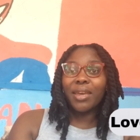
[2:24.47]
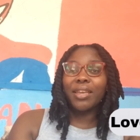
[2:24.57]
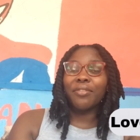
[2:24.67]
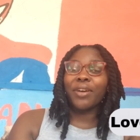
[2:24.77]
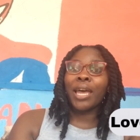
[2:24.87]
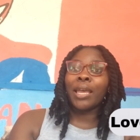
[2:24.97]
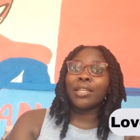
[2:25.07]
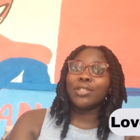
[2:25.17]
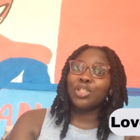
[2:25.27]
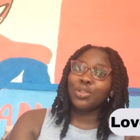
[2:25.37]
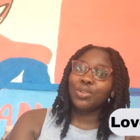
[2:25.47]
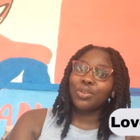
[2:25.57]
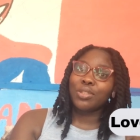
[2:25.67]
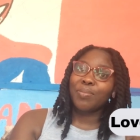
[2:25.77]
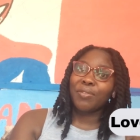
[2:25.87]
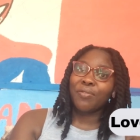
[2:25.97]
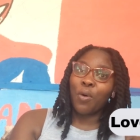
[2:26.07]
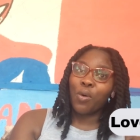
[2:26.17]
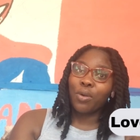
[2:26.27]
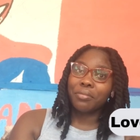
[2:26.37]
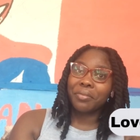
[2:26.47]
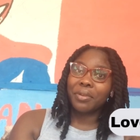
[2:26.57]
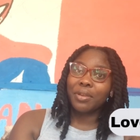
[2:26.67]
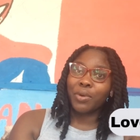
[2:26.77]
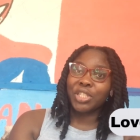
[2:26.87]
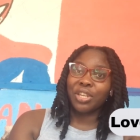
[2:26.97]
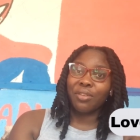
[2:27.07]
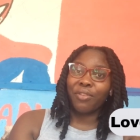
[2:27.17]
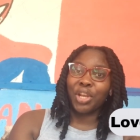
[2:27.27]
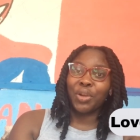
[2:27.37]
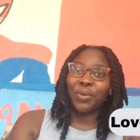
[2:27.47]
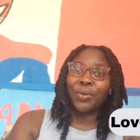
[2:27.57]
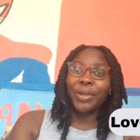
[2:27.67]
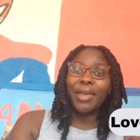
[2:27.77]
if I do notes before watching the video,